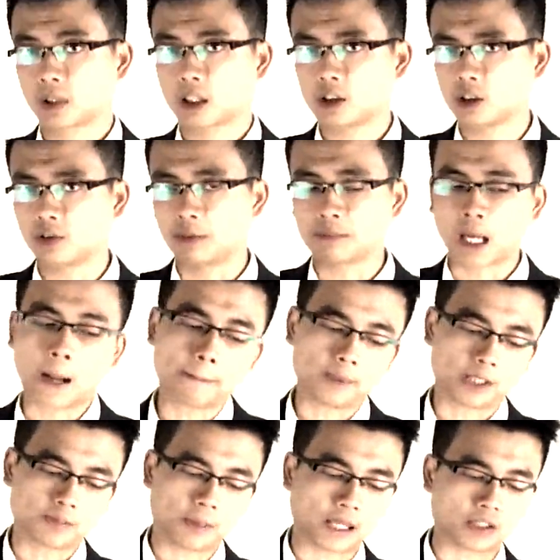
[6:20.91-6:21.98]
So from that
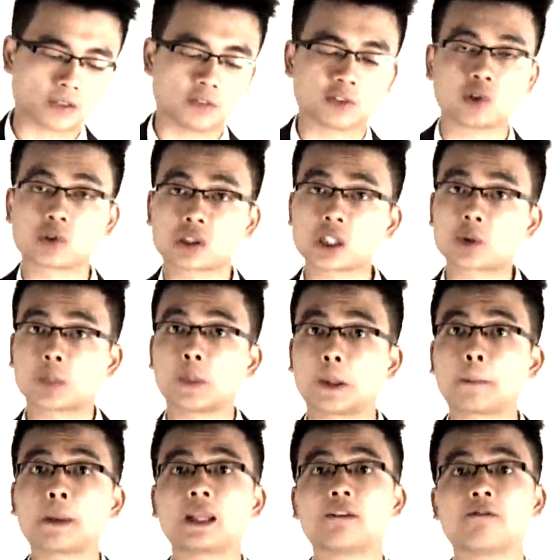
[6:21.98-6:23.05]
perspective, of course, this will
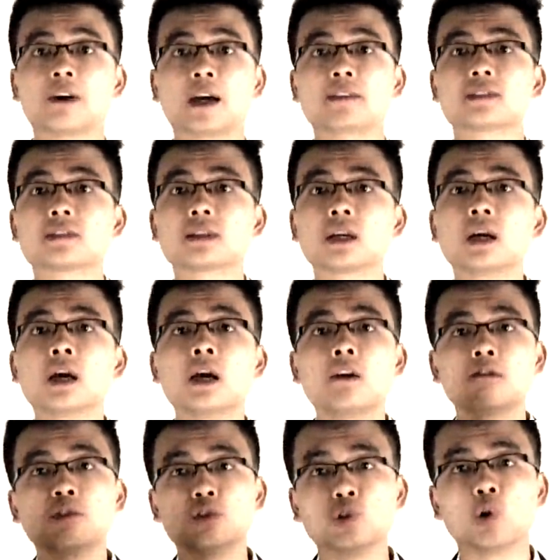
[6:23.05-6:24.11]
be a benefit
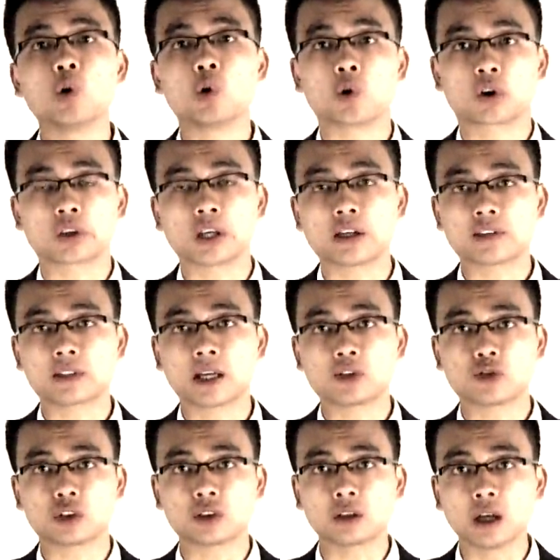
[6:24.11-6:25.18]
for your
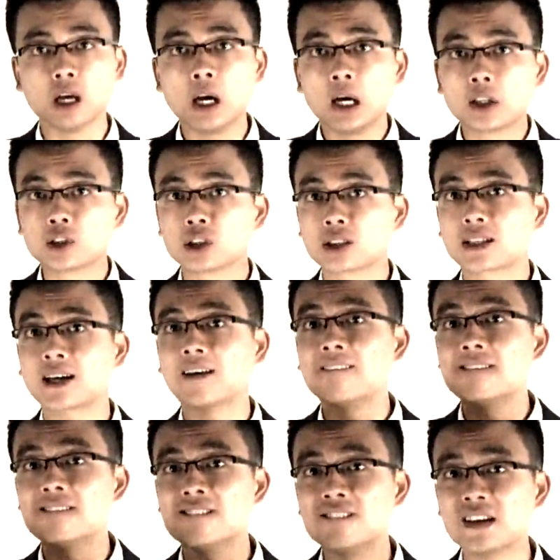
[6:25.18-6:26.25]
organisation to
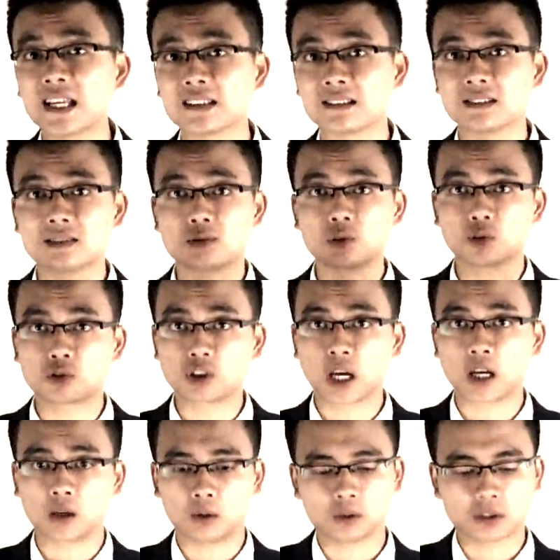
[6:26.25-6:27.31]
convince your
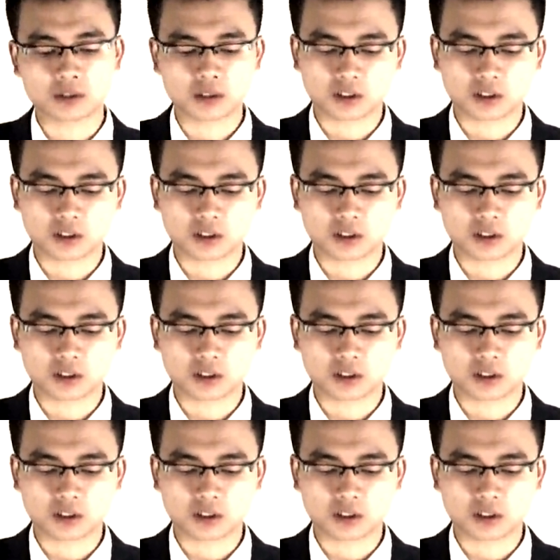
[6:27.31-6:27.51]
shareholders.